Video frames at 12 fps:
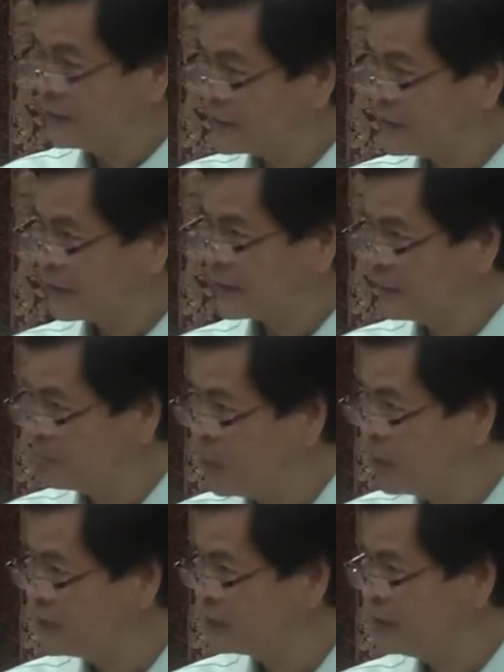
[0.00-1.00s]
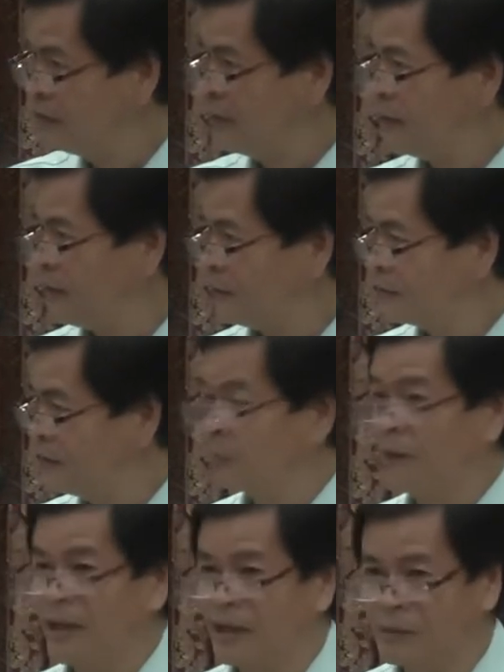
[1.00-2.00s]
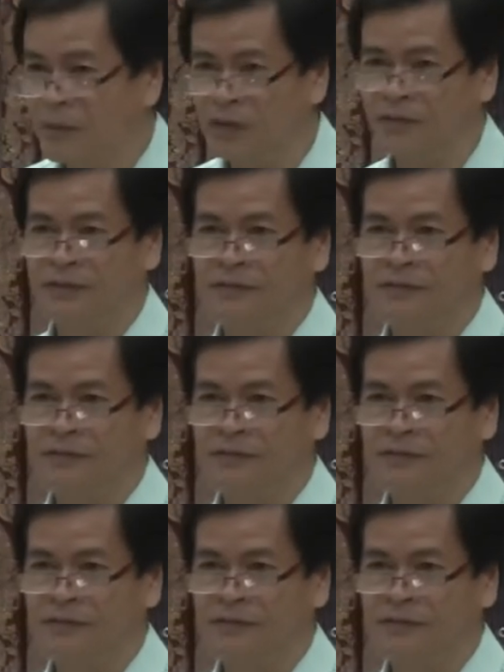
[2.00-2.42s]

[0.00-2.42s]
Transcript: is not the point of the parable.